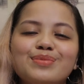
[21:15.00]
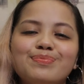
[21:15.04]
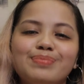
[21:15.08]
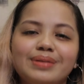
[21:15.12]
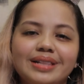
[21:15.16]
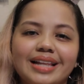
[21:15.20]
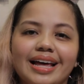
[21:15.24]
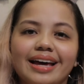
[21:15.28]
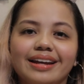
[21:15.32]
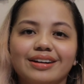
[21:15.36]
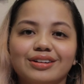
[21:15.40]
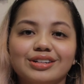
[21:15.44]
the
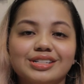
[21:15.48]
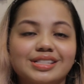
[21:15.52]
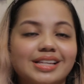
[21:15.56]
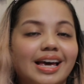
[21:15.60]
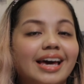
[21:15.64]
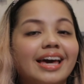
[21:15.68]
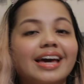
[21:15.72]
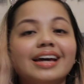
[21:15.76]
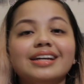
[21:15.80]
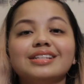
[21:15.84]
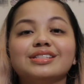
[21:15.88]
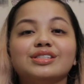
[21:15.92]
planners.
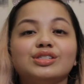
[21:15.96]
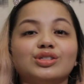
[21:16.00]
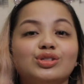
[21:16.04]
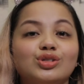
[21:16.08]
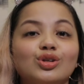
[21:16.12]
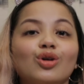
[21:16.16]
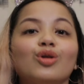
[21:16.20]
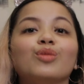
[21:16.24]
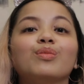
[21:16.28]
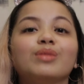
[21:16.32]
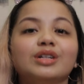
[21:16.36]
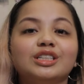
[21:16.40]
I had
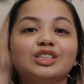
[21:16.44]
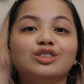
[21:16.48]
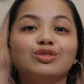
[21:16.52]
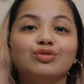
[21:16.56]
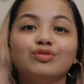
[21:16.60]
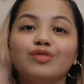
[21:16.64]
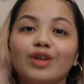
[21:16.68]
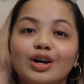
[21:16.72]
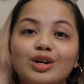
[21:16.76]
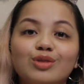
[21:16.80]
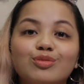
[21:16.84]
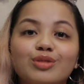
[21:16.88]
so much
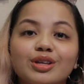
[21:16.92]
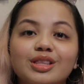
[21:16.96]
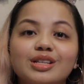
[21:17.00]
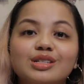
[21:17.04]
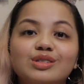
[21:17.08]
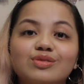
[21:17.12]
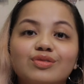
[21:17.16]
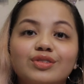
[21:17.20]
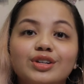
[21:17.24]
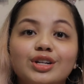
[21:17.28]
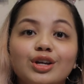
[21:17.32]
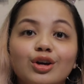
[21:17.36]
fun with
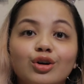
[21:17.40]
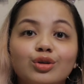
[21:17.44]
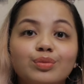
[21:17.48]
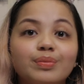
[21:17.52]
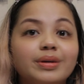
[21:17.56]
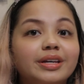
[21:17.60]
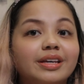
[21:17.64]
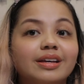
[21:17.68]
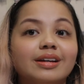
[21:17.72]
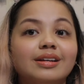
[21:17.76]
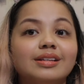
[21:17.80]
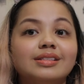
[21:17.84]
this video
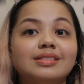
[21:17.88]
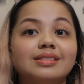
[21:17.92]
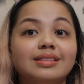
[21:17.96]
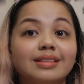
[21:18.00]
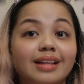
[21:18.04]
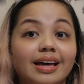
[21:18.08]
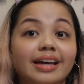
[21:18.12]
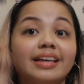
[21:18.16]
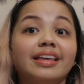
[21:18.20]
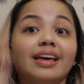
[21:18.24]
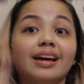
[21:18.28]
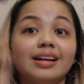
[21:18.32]
because,
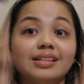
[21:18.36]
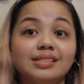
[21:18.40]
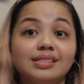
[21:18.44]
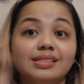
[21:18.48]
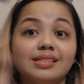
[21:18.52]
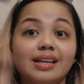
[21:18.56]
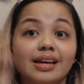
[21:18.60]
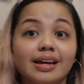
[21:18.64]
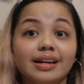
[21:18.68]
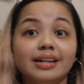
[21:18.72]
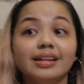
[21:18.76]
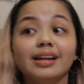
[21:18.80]
like I
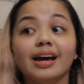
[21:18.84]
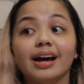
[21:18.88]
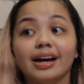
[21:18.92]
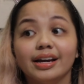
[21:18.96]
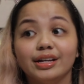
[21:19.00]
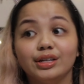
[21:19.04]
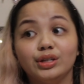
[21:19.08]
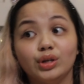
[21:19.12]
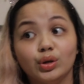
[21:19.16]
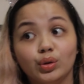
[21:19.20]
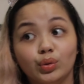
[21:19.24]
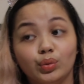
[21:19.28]
said,
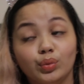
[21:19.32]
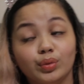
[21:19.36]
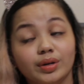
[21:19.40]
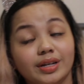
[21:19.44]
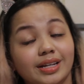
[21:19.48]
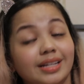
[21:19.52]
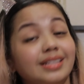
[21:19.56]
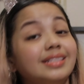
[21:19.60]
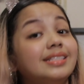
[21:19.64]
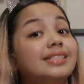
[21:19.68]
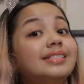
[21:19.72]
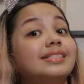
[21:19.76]
I go
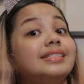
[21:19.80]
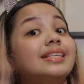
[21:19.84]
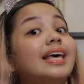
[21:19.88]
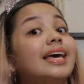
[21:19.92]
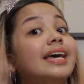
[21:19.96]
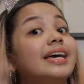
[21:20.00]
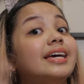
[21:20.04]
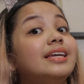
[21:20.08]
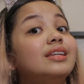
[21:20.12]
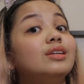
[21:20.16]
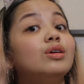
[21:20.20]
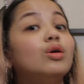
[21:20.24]

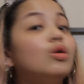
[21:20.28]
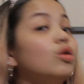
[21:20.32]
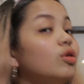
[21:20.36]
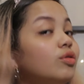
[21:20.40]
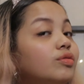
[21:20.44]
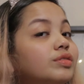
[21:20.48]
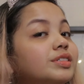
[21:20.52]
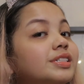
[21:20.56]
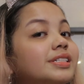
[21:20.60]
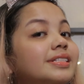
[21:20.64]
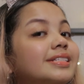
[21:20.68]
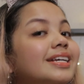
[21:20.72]
insane
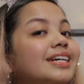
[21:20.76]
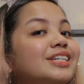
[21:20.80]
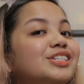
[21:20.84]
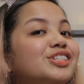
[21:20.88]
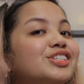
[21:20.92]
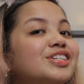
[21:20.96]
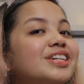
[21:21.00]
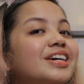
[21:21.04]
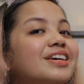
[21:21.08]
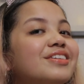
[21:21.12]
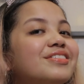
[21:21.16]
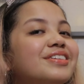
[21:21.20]
over
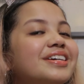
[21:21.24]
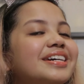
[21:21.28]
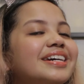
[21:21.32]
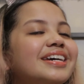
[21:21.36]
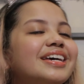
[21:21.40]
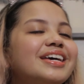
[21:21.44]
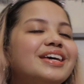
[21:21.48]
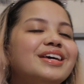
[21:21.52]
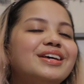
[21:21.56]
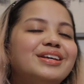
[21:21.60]
stationery.